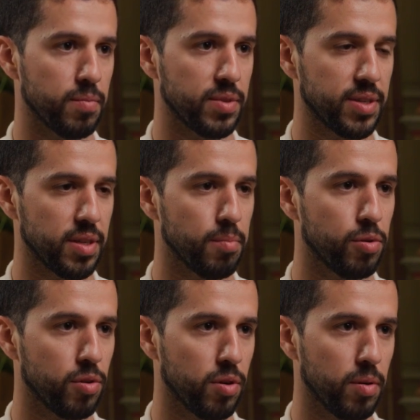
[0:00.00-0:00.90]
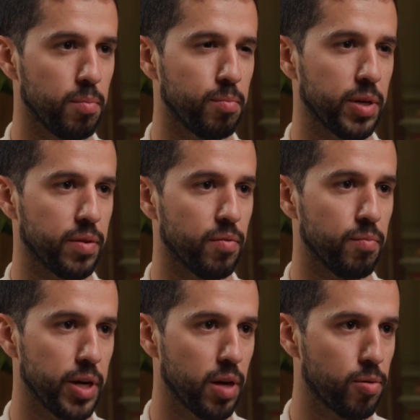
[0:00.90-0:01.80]
simple
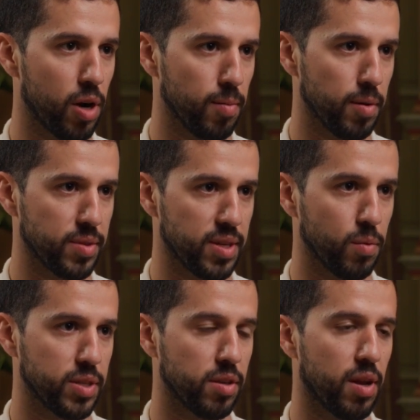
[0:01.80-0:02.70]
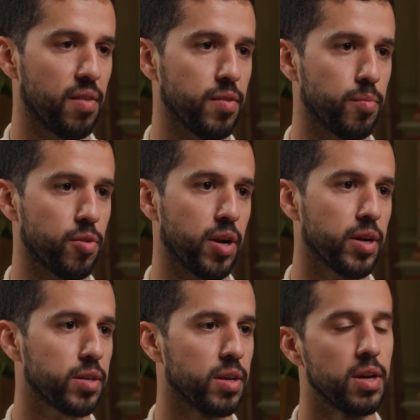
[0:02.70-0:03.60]
but big problems that we still have in the
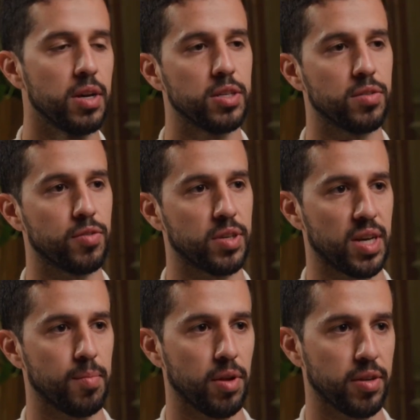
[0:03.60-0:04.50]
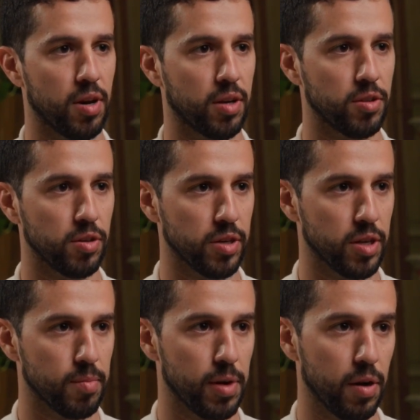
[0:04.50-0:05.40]
product. So for example, I talked
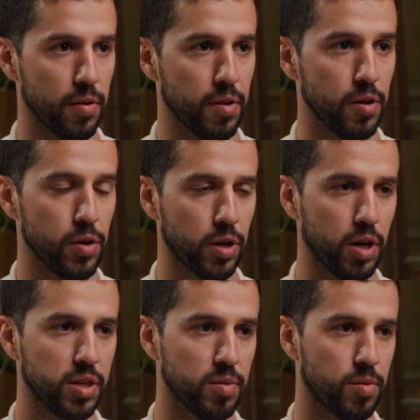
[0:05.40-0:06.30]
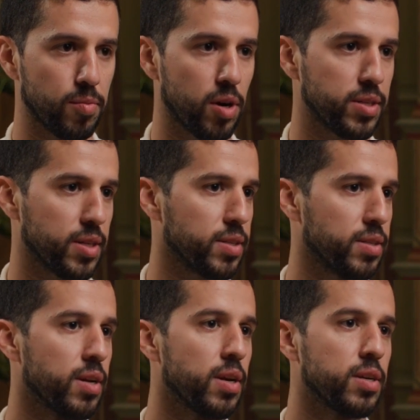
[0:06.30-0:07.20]
earlier about the know your customer process.
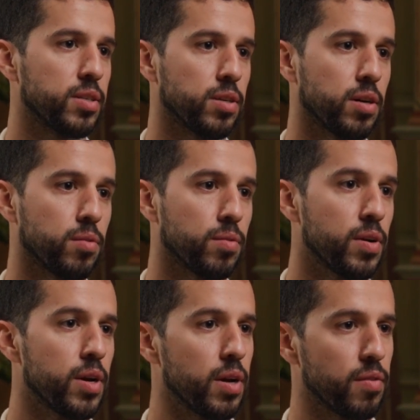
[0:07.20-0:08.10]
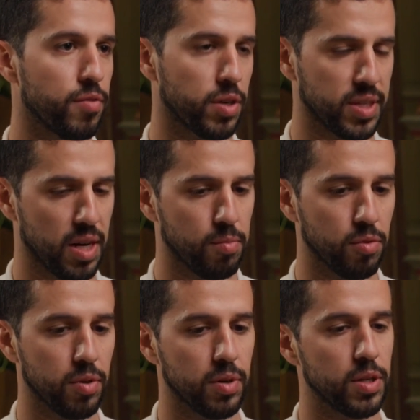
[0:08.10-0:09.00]
So for
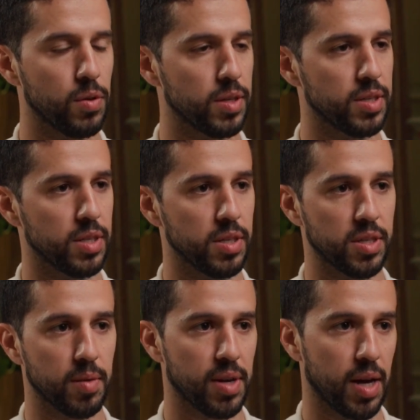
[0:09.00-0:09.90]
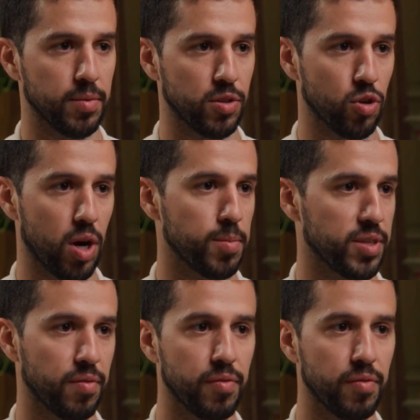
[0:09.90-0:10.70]
example, you could see sometimes drops of